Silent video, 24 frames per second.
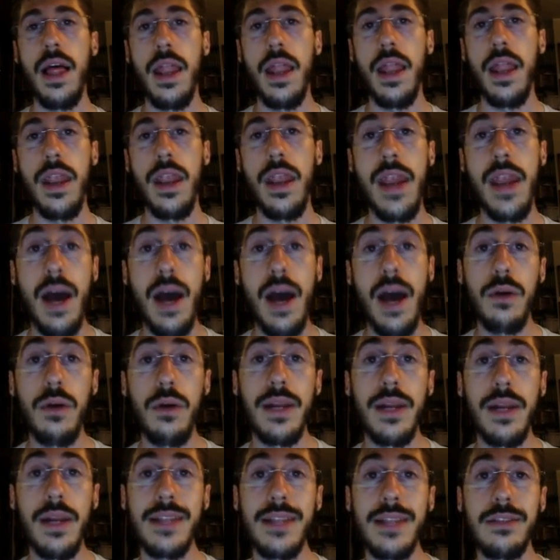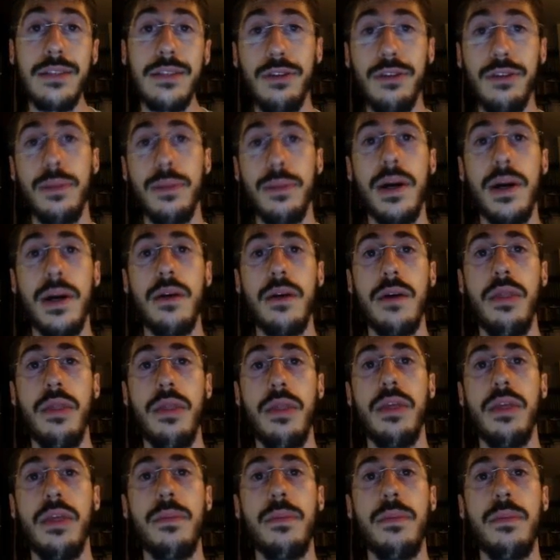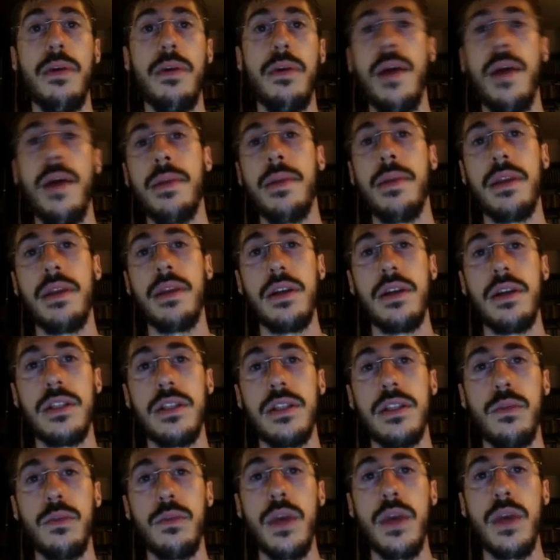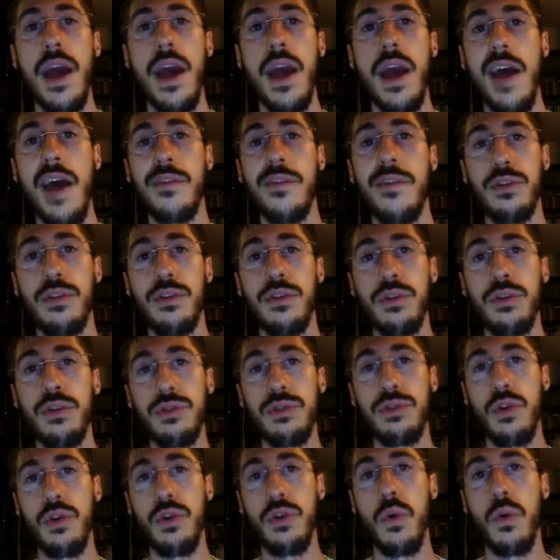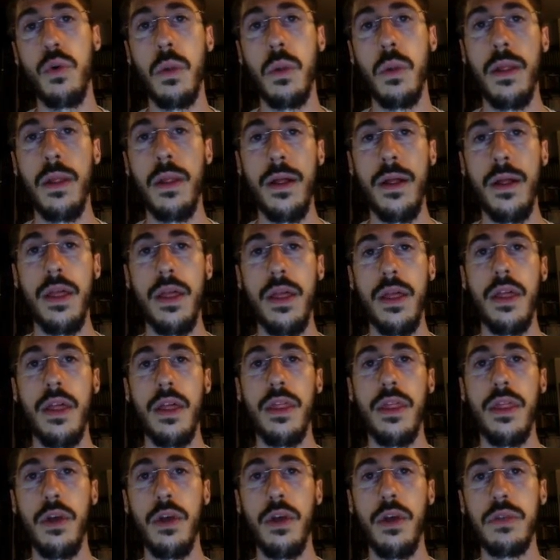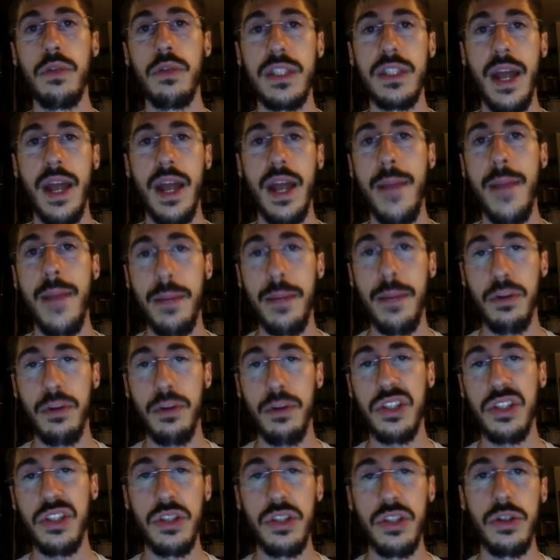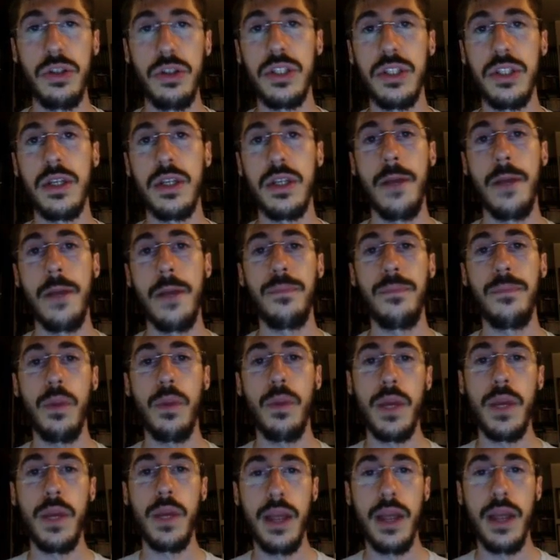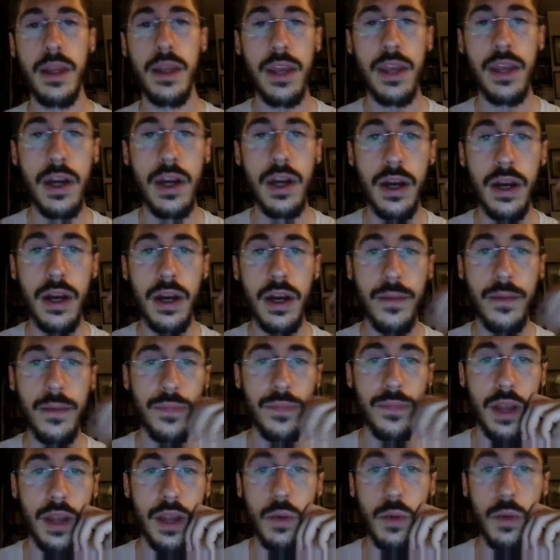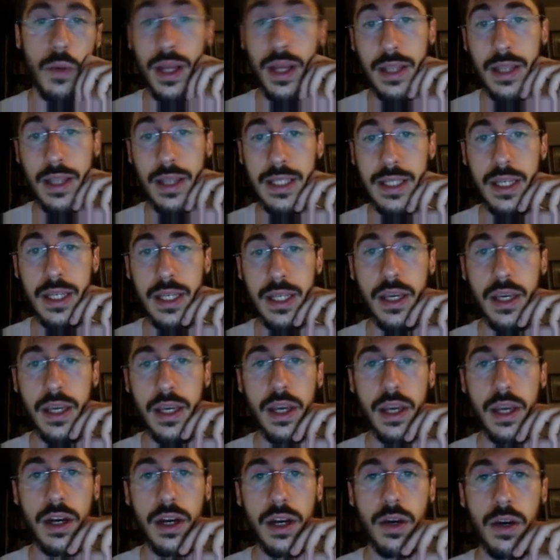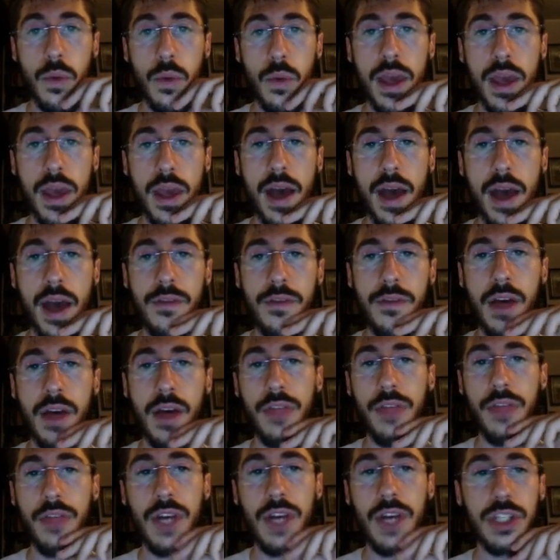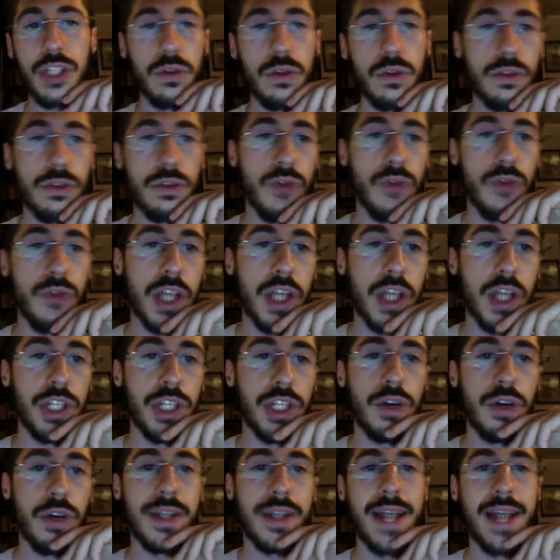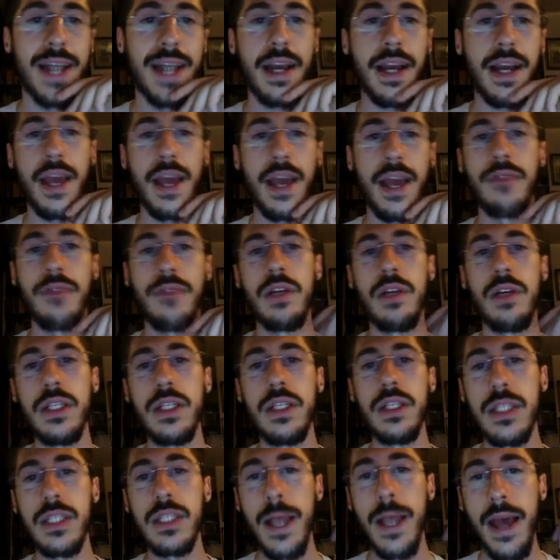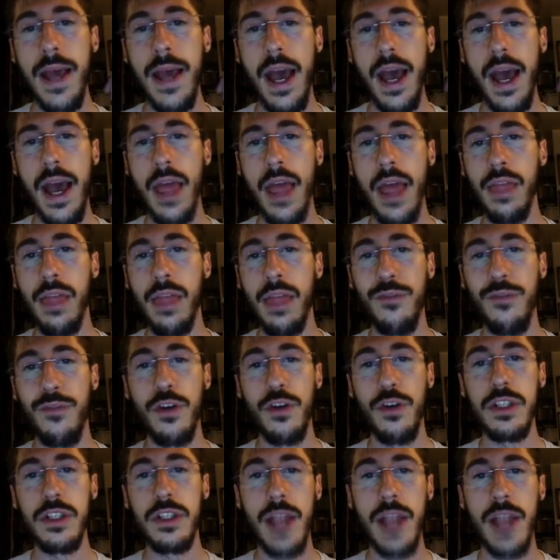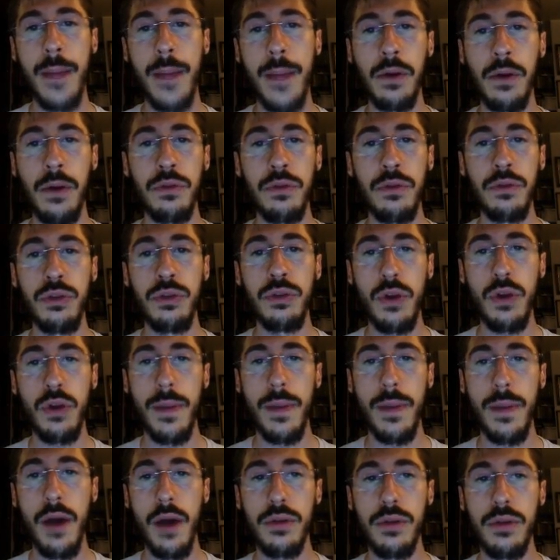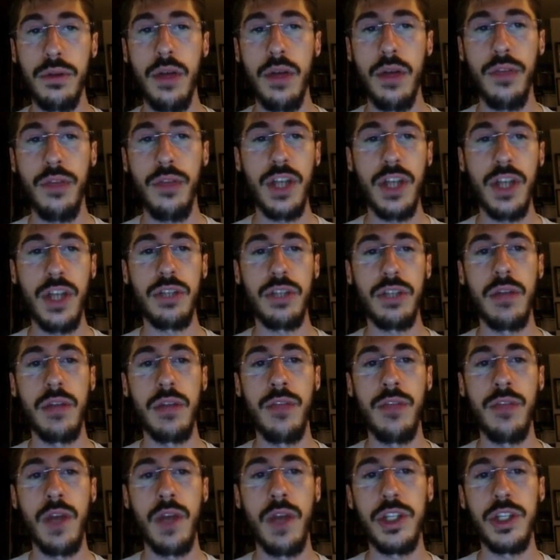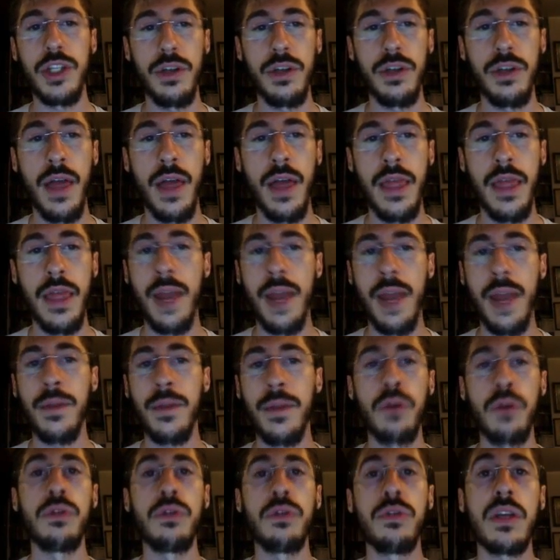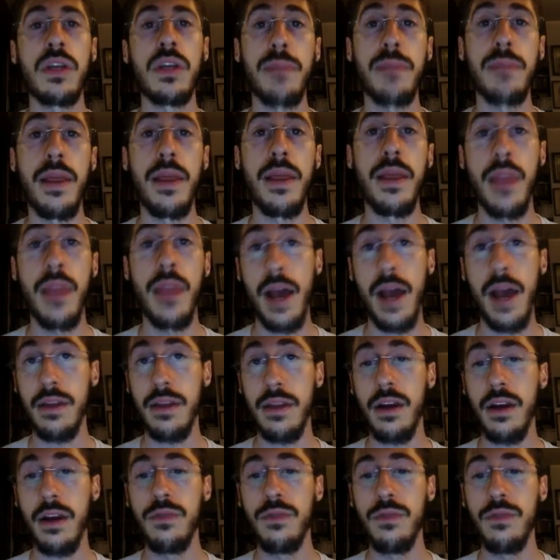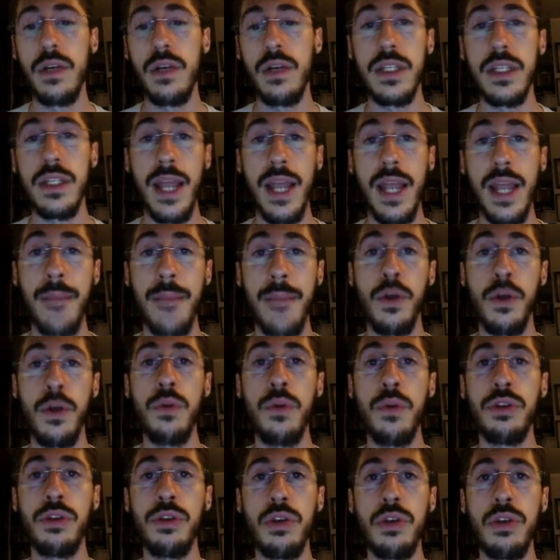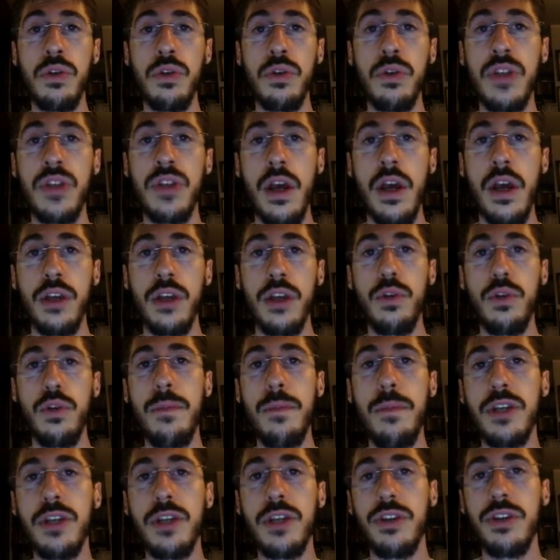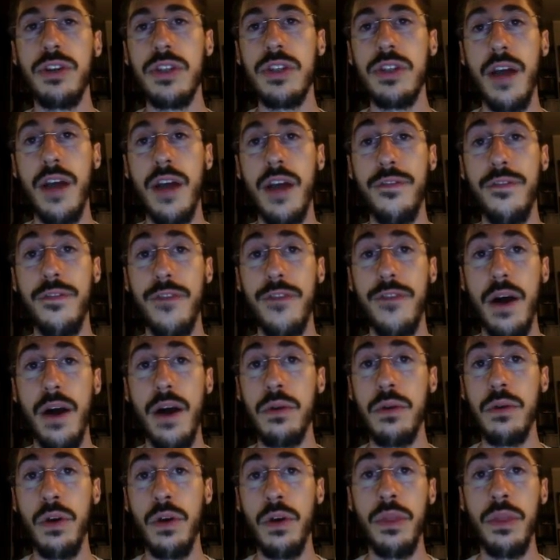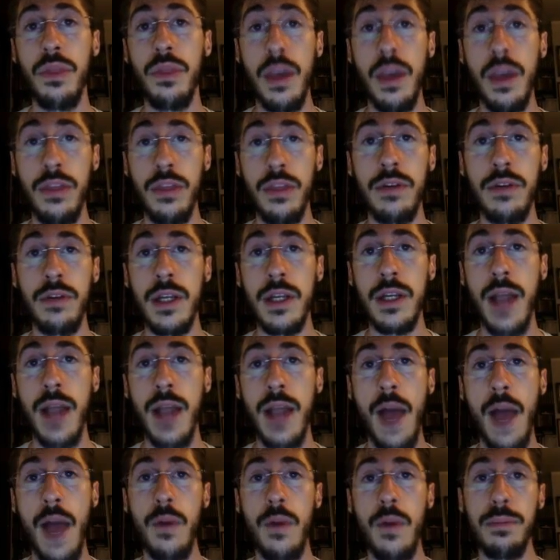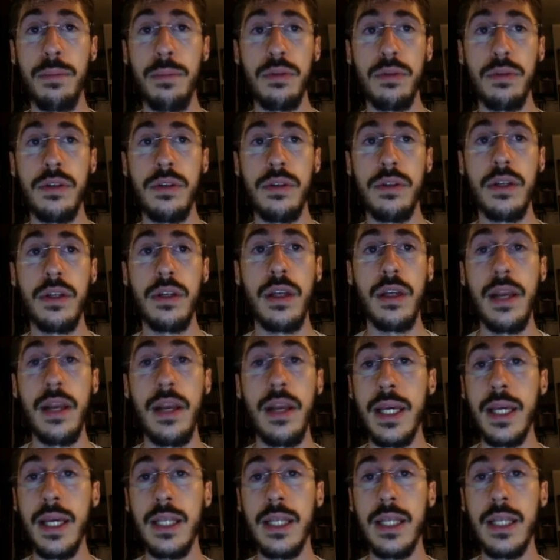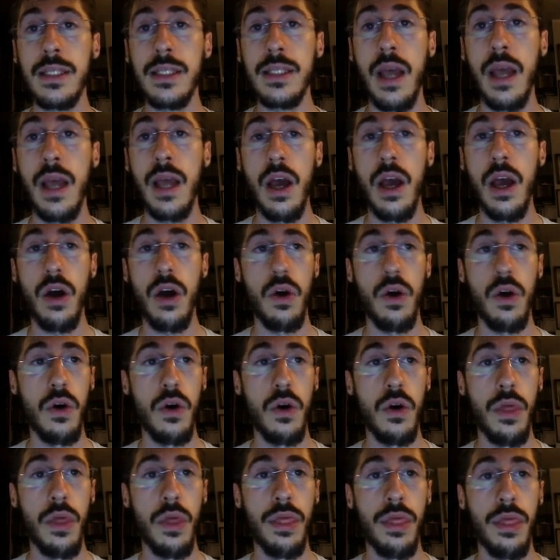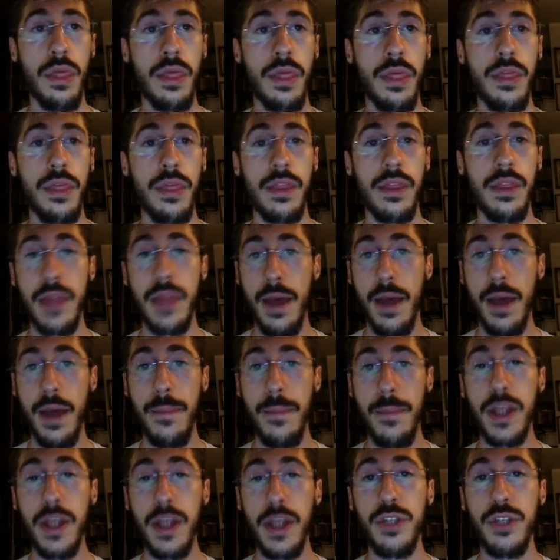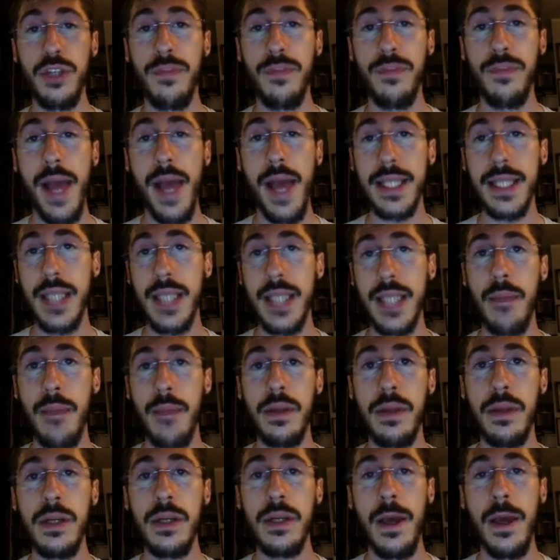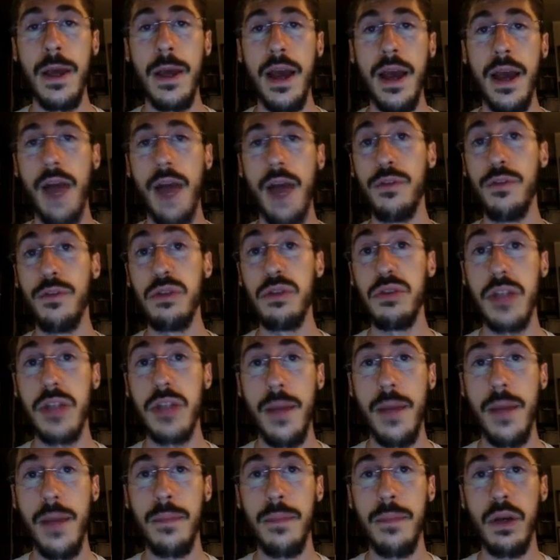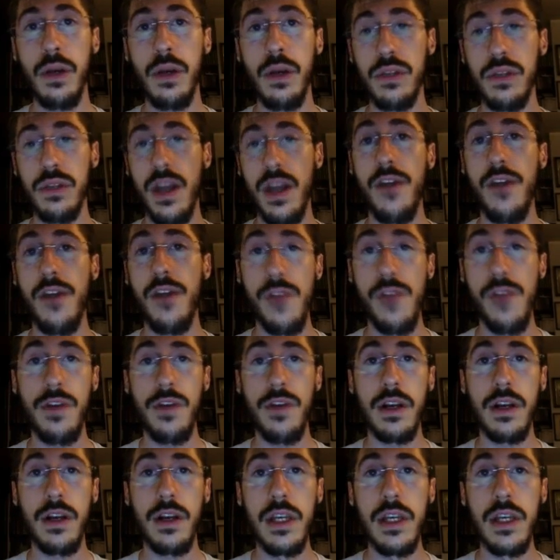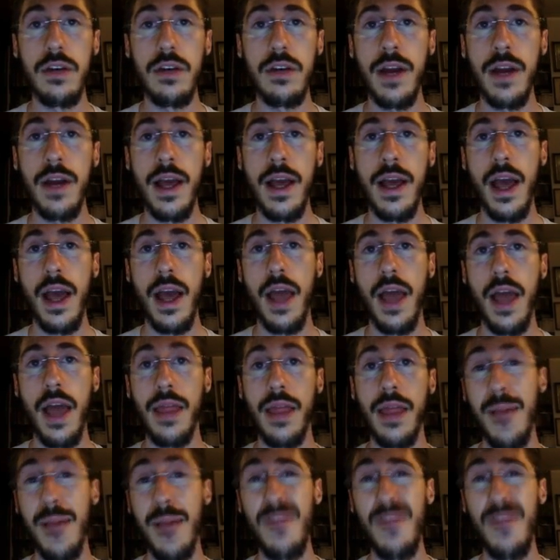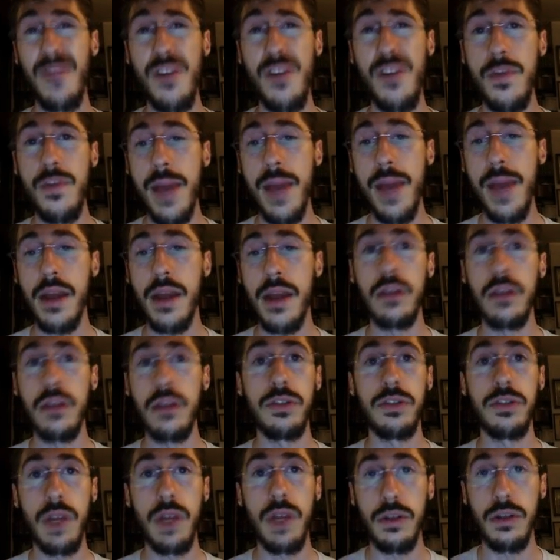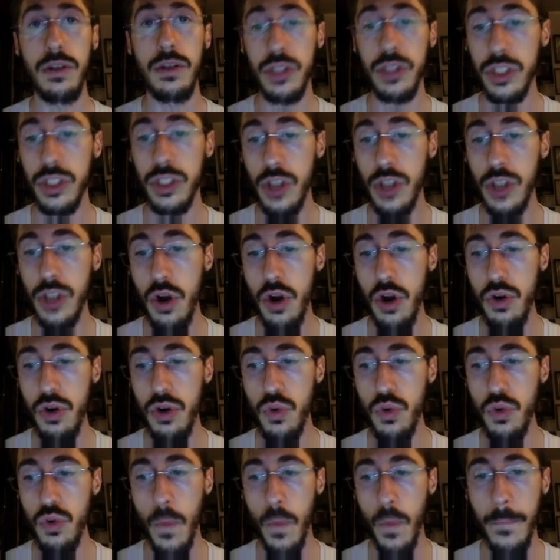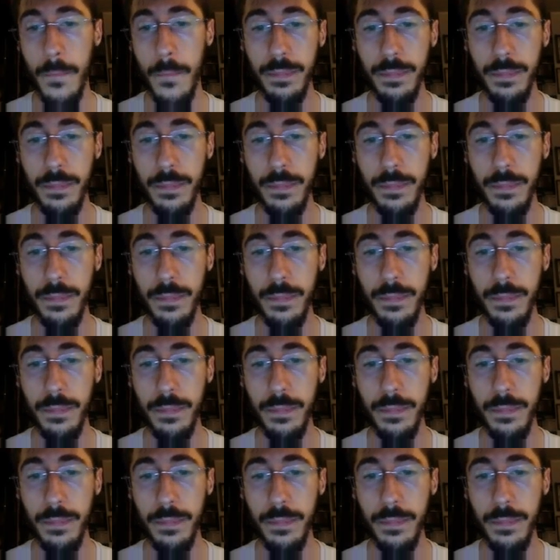Now let's talk about the parameters we have to control those dynamic processors. We can see here we have threshold, ratio, attack, and release. And first I'm going to talk about threshold and ratio, and then I'm going to explain attack and release. And I'm going to use two pictures I've found on the internet. I will put the links on the page of my assignment. I've used them because they are very clear and I'm a very bad illustrator. So,